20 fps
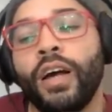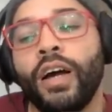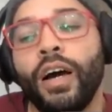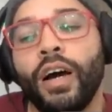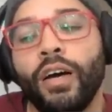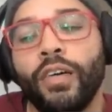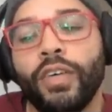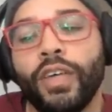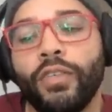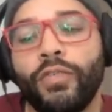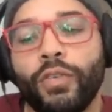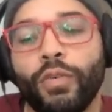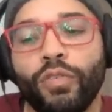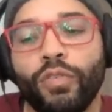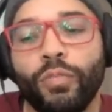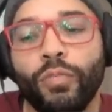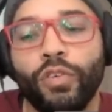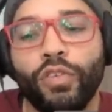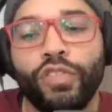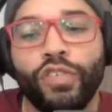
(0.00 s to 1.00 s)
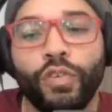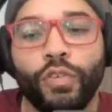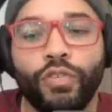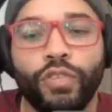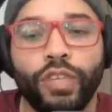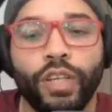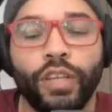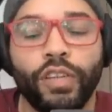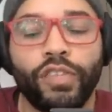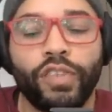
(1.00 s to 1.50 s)
uh, if it was more
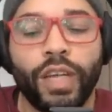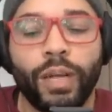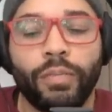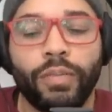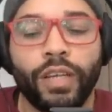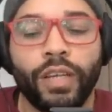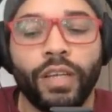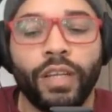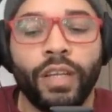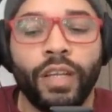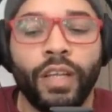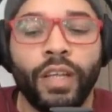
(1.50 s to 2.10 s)
socially accepted.